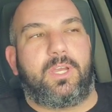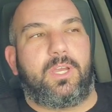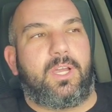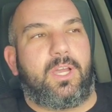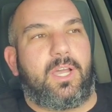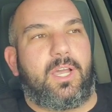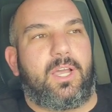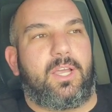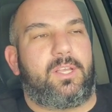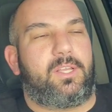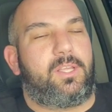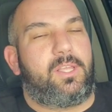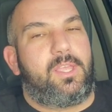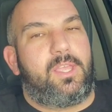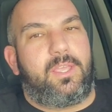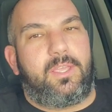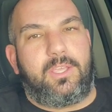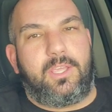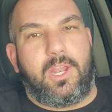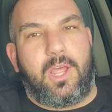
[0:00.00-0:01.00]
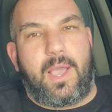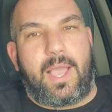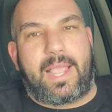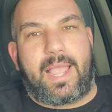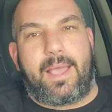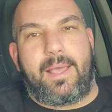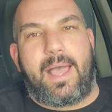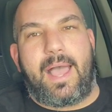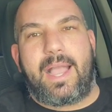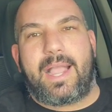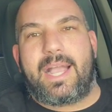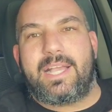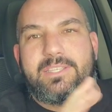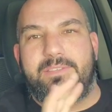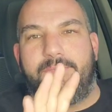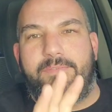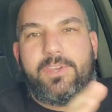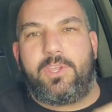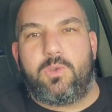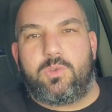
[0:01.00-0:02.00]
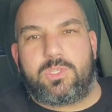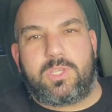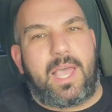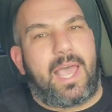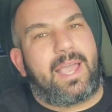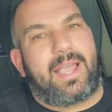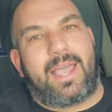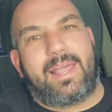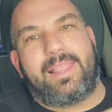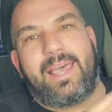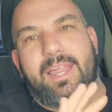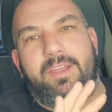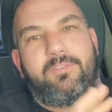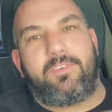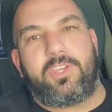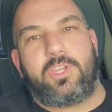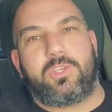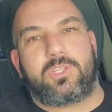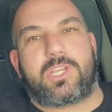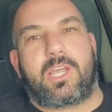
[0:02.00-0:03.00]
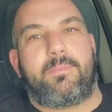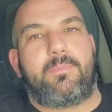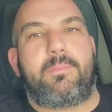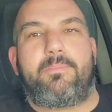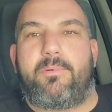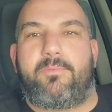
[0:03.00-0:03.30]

You know, I got some videos. I got a lot of videos coming